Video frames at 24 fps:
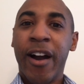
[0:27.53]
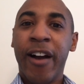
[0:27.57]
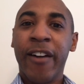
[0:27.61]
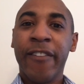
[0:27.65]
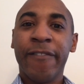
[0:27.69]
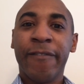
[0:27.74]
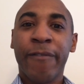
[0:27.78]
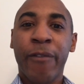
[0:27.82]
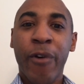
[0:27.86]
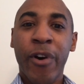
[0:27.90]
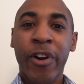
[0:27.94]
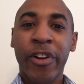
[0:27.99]

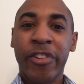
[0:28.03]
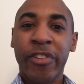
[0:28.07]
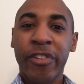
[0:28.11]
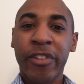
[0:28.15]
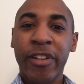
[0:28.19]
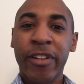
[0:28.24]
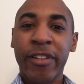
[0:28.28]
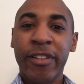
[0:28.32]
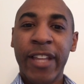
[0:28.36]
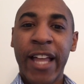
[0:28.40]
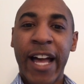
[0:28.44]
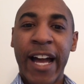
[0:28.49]

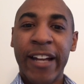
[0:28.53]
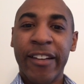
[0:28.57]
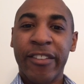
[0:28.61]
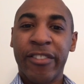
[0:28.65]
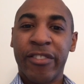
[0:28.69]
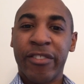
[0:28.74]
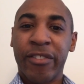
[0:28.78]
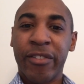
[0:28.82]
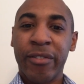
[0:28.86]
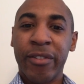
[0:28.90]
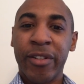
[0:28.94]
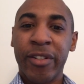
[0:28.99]
Unfortunately, a lot of
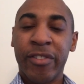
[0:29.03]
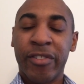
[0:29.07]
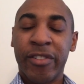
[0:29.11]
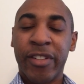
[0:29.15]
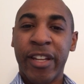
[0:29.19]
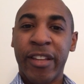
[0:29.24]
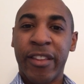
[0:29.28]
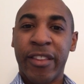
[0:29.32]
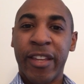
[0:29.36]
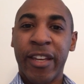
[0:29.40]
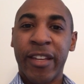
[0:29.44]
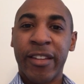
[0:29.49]
students,
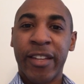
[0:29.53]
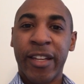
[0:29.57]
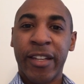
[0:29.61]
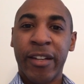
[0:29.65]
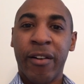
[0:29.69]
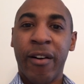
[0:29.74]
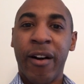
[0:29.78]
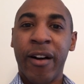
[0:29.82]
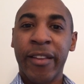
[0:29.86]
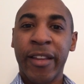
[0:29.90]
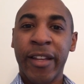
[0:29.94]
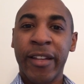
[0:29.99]
they think that
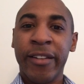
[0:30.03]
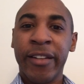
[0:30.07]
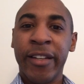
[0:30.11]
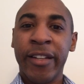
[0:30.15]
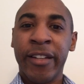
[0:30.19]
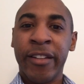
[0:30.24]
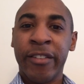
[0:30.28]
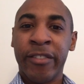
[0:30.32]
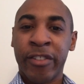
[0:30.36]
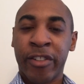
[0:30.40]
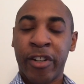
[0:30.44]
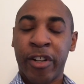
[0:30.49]
all they
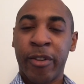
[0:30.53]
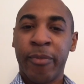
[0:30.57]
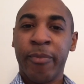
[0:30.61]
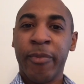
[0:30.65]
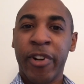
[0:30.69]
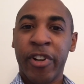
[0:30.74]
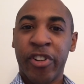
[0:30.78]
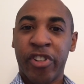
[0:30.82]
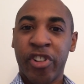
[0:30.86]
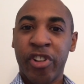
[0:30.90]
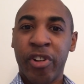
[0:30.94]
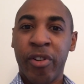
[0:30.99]
need is a
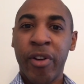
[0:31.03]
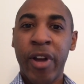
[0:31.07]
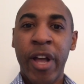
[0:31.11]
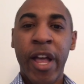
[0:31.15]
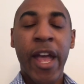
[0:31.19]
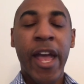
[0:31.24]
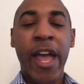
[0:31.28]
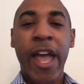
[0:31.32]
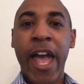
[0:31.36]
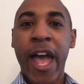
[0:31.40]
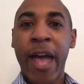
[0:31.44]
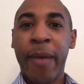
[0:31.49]
commercial
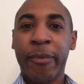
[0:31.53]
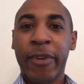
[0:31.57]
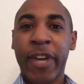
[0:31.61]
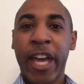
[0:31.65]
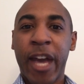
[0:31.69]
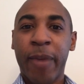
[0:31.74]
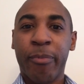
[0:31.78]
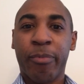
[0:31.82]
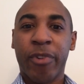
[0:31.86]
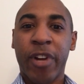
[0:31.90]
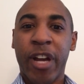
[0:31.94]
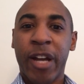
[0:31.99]

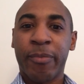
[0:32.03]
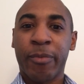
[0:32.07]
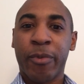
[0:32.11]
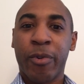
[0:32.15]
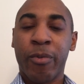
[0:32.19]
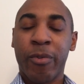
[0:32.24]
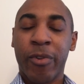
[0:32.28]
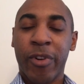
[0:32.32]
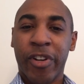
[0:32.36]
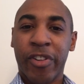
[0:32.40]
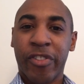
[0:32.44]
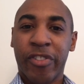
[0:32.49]
MCAT prep
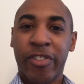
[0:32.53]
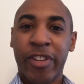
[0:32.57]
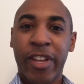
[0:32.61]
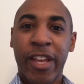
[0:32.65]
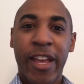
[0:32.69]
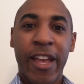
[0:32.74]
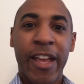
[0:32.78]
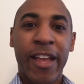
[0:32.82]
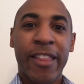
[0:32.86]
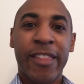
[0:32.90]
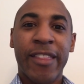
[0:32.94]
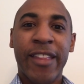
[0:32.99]
course.
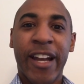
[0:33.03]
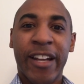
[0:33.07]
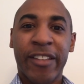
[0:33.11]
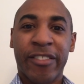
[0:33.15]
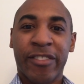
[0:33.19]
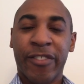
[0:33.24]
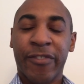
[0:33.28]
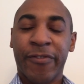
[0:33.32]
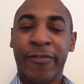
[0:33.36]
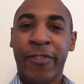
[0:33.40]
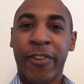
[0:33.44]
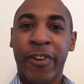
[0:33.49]

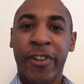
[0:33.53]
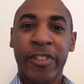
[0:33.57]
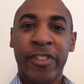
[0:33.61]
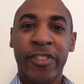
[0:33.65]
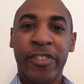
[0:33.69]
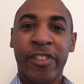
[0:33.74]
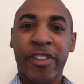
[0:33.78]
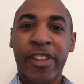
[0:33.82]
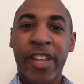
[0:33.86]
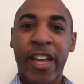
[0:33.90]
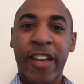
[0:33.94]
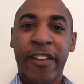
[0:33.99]
That's the
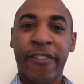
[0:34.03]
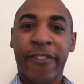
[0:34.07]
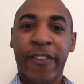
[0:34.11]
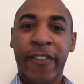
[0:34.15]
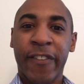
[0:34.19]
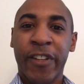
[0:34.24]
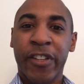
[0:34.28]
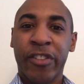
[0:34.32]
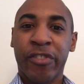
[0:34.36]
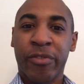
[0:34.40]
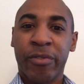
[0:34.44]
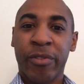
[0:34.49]
furthest thing
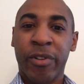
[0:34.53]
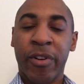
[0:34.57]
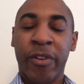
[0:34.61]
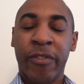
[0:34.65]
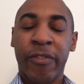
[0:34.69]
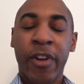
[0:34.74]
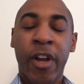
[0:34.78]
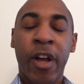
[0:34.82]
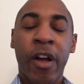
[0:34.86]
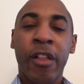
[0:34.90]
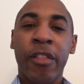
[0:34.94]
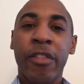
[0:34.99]
from the
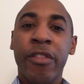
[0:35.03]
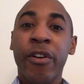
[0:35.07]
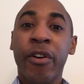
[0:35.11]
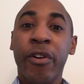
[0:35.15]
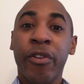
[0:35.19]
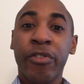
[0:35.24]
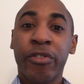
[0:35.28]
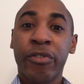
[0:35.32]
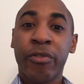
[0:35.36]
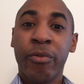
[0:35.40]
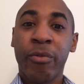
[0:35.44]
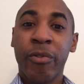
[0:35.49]
truth.
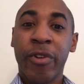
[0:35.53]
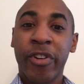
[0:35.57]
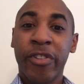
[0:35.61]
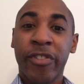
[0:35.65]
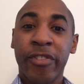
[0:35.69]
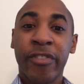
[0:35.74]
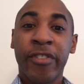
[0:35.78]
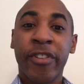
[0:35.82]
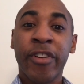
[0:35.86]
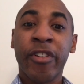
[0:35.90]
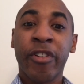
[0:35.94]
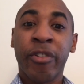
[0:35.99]
Those
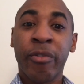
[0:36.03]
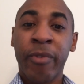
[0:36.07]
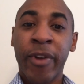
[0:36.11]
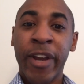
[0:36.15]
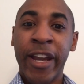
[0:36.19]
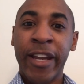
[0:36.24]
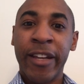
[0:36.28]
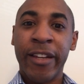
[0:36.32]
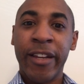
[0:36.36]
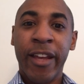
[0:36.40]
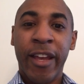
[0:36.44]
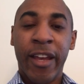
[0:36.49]
courses, they're
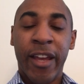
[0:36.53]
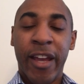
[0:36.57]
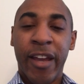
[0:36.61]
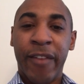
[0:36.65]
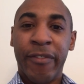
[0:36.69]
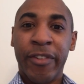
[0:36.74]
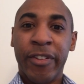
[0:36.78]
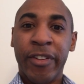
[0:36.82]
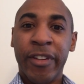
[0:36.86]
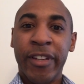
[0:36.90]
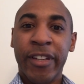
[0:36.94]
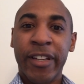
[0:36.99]
great
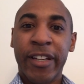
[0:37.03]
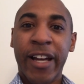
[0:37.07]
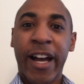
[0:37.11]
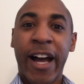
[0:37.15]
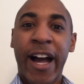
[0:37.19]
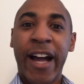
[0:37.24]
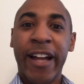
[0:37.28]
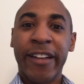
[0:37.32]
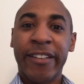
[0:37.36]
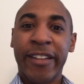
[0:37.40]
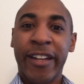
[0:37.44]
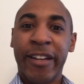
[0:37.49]
if you need a
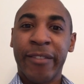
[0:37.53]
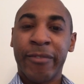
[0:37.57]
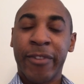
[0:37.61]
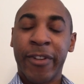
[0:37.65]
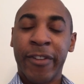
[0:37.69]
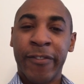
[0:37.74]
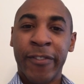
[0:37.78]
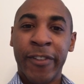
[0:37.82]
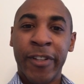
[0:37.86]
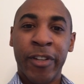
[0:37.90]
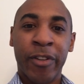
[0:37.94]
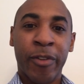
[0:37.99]
content
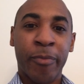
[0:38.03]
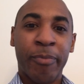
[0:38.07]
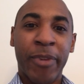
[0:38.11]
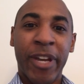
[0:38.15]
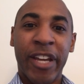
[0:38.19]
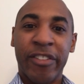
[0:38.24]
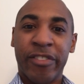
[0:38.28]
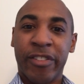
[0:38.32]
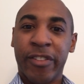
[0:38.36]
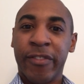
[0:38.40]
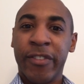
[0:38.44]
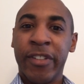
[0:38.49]
review.
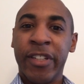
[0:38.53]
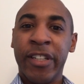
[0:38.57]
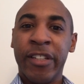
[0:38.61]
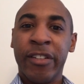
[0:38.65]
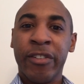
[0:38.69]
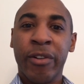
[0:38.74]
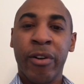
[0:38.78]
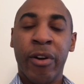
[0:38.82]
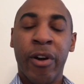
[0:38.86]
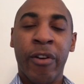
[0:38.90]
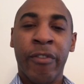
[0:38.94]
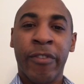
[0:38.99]
Basically, you need
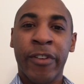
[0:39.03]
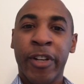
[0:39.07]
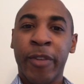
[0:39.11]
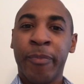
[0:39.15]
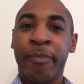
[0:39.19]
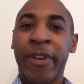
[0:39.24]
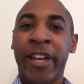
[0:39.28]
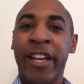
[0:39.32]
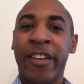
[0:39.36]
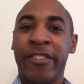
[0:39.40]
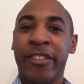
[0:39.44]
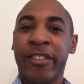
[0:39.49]
to go over your
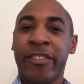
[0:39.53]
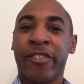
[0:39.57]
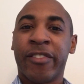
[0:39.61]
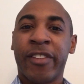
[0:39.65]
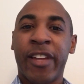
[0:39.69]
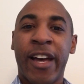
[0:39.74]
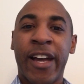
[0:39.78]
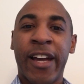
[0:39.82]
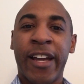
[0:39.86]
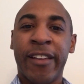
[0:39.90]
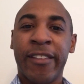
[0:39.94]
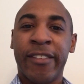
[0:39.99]
basic
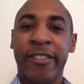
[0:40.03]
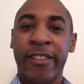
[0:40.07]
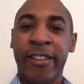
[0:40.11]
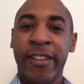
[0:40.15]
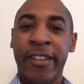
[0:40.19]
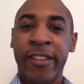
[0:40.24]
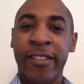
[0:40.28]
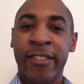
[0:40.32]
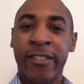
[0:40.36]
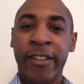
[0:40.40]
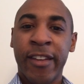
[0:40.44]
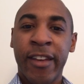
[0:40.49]

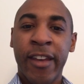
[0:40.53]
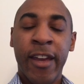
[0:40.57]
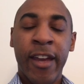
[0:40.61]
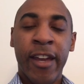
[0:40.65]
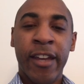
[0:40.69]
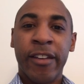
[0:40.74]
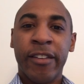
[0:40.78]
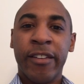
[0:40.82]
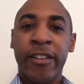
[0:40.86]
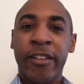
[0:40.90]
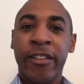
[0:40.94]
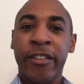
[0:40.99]
sciences.
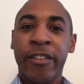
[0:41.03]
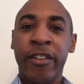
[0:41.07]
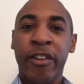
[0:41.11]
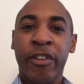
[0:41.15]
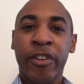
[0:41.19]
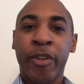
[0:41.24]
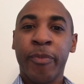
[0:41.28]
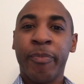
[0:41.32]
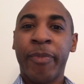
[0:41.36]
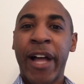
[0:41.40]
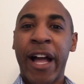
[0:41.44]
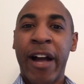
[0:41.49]
You need to
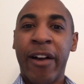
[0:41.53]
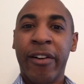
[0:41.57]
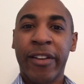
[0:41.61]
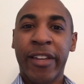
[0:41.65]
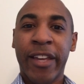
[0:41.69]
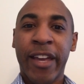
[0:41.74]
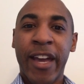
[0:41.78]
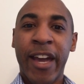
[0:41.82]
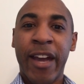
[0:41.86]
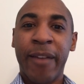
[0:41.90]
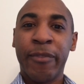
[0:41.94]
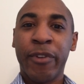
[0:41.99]
know your
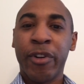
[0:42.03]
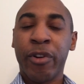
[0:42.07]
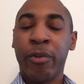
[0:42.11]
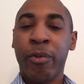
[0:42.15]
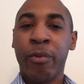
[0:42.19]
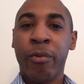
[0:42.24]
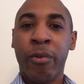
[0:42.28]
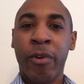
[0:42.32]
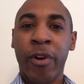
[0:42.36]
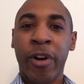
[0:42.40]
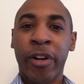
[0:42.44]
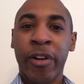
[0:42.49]
biochem, your
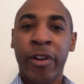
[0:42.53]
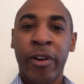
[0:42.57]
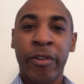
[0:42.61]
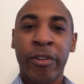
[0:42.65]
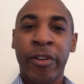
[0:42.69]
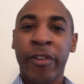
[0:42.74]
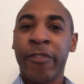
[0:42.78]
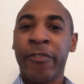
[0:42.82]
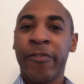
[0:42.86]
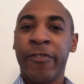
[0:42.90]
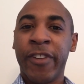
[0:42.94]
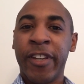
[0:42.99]

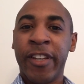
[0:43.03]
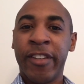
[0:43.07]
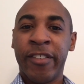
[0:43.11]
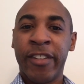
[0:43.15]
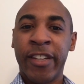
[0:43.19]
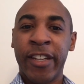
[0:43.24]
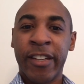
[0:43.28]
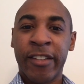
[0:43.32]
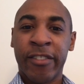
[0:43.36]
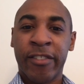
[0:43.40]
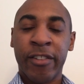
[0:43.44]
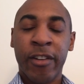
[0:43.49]
orgo, your
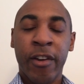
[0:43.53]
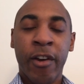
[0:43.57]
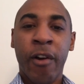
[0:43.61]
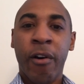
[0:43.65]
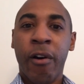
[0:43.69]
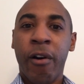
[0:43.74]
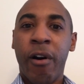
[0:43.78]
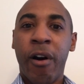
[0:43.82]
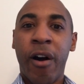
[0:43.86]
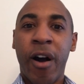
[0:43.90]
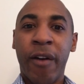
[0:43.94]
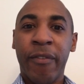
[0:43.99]
physics,
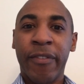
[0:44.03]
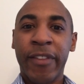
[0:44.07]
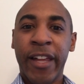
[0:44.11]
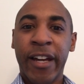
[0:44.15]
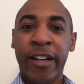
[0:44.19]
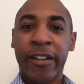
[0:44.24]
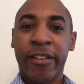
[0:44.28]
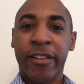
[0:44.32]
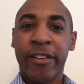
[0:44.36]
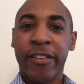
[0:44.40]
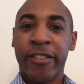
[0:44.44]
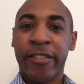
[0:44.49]
all of
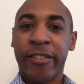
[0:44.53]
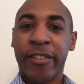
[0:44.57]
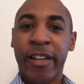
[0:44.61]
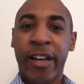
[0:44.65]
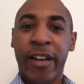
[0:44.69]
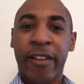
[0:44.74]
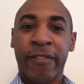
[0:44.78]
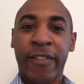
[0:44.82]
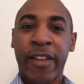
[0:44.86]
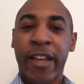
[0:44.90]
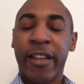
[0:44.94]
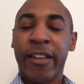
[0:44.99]
that good
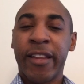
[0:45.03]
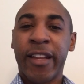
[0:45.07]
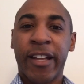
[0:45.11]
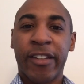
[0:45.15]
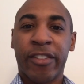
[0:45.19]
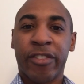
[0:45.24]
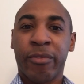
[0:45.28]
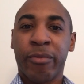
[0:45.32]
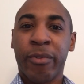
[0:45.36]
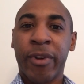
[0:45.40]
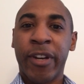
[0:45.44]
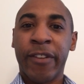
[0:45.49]
stuff.
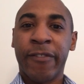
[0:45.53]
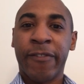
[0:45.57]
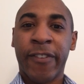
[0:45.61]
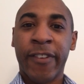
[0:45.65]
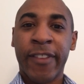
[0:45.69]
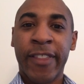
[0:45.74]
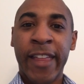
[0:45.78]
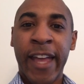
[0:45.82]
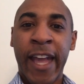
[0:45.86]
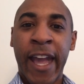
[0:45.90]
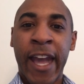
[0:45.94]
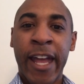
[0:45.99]
That's great
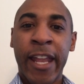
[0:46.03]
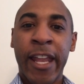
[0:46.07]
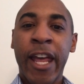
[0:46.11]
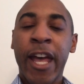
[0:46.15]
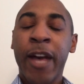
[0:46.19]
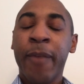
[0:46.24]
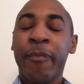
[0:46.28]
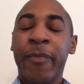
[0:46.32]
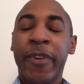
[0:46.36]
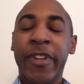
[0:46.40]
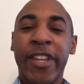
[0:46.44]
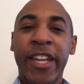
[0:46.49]
for that,
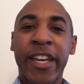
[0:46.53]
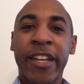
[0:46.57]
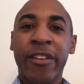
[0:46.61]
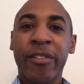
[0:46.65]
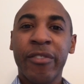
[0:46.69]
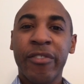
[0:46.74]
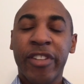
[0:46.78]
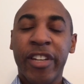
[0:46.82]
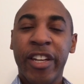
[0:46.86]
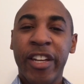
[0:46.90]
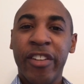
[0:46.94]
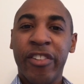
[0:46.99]
but they
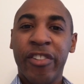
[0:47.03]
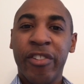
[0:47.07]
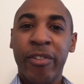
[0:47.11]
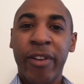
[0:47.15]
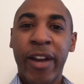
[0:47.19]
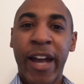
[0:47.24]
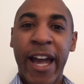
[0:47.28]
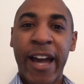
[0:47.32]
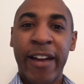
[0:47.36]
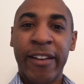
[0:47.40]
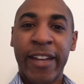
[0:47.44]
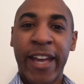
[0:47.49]
don't teach
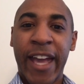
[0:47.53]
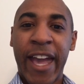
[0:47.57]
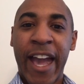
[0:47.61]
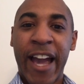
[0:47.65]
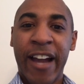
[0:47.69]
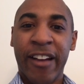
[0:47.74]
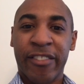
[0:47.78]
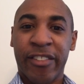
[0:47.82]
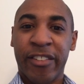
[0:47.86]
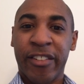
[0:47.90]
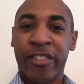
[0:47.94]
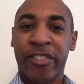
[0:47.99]
you how to
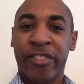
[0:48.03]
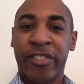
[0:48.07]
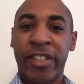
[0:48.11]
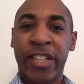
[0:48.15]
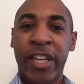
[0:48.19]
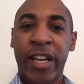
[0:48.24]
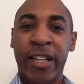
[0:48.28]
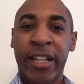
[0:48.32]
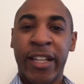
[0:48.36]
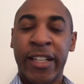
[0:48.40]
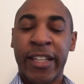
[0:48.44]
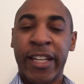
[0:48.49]
actually
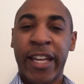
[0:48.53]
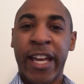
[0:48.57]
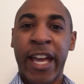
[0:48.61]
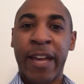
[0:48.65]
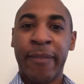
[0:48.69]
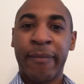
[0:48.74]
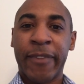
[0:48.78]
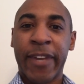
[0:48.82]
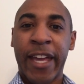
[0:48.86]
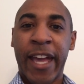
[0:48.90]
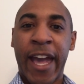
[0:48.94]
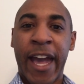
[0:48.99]
excel in the
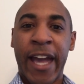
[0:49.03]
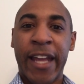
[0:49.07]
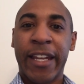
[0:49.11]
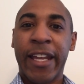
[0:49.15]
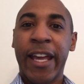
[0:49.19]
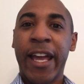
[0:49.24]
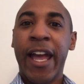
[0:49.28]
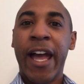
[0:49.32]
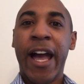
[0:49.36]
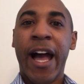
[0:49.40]
MCAT.